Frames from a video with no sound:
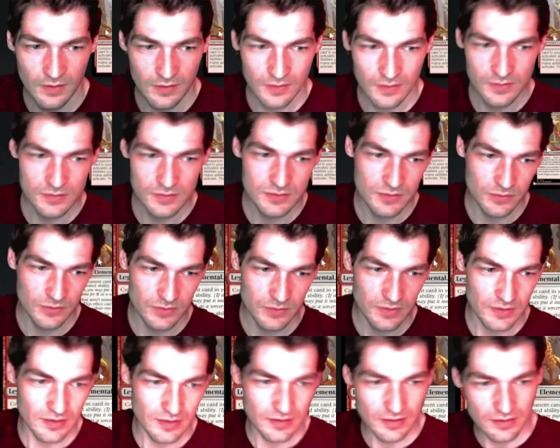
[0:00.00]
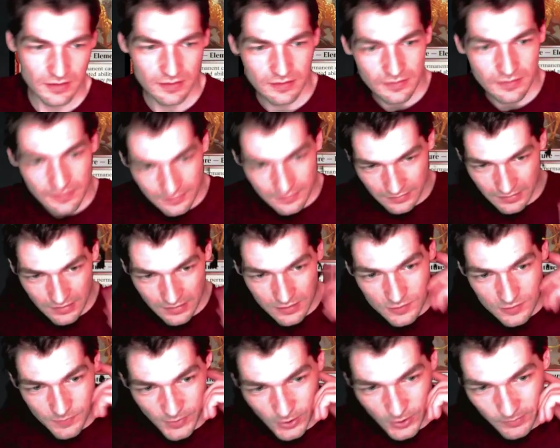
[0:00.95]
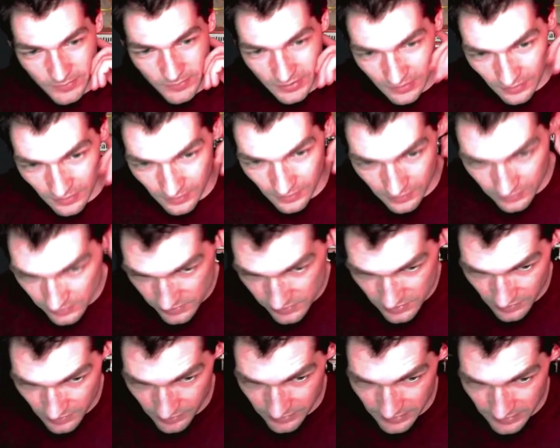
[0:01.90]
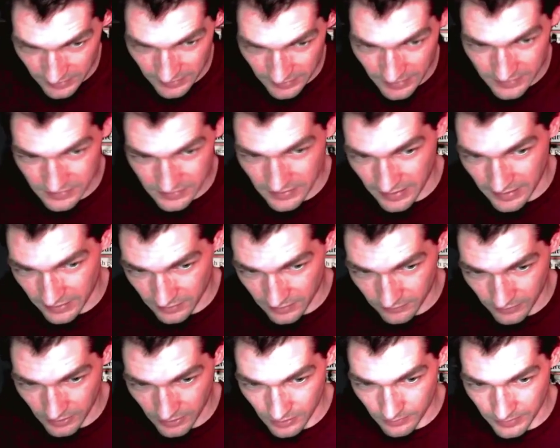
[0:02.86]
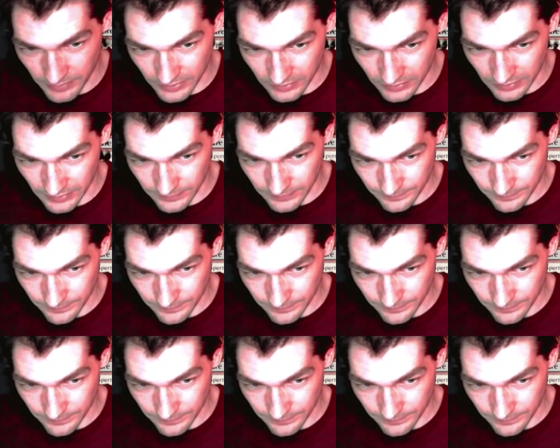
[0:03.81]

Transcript: So each permanent card in your starting deck has an activated ability.